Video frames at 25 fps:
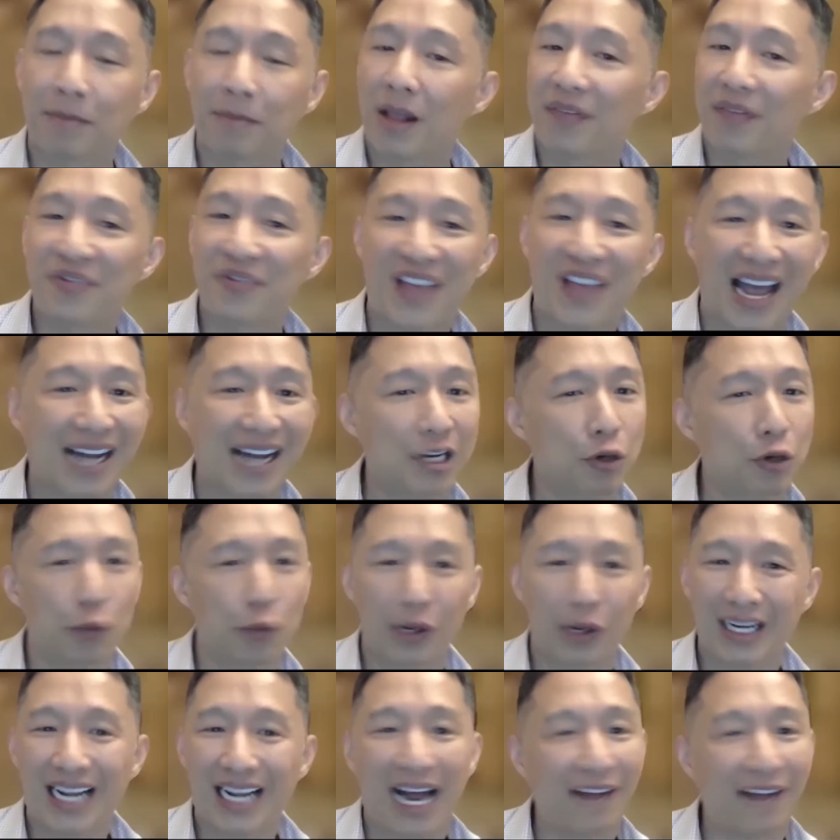Then you
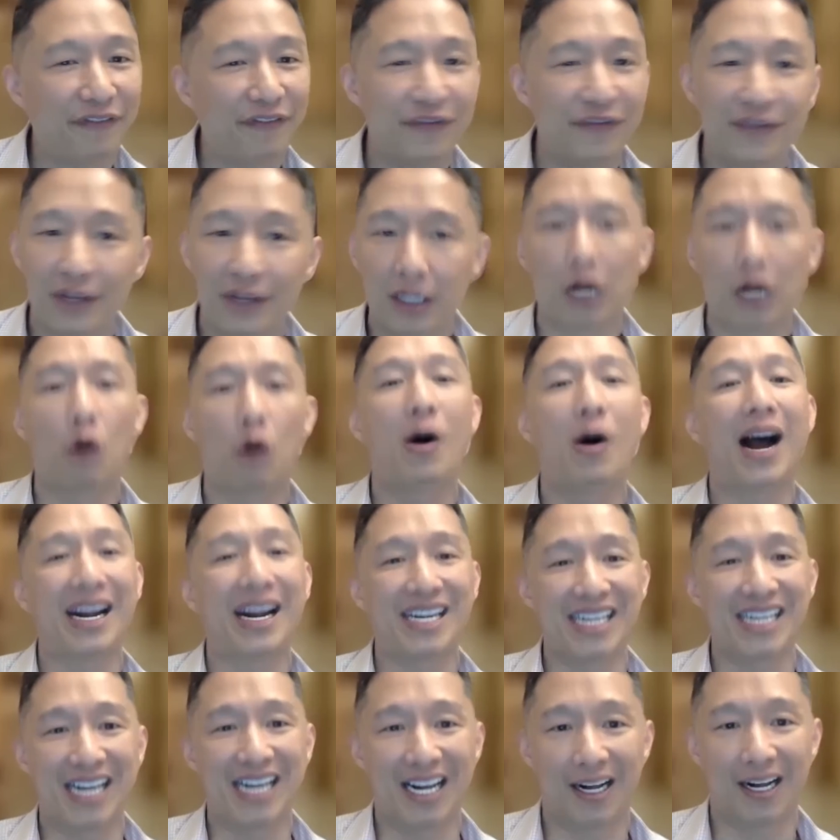really have no
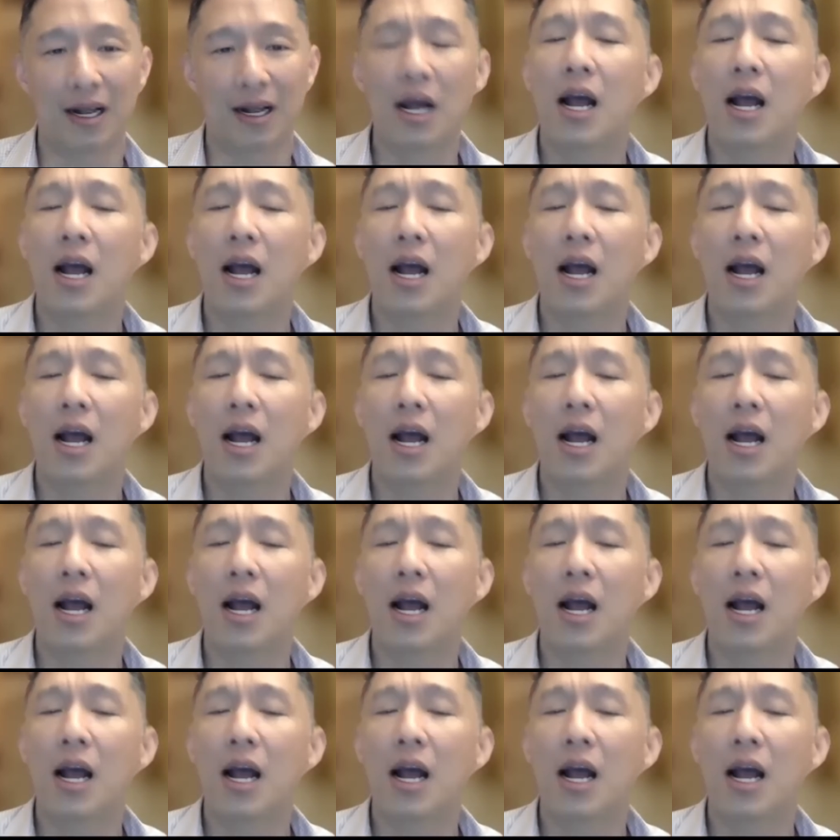idea.